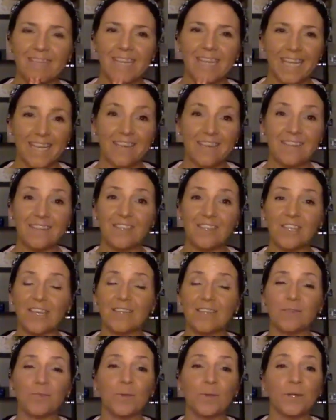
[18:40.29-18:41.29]
Ladies and
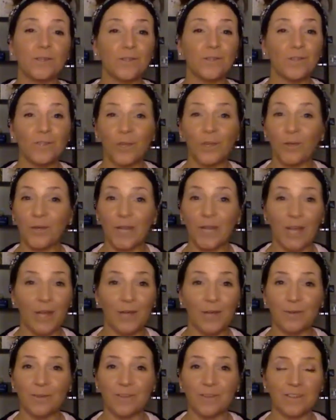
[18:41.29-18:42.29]
gents, we are so
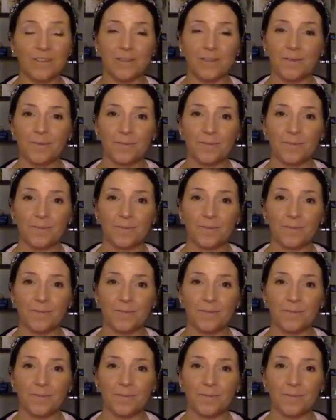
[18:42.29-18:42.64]
close.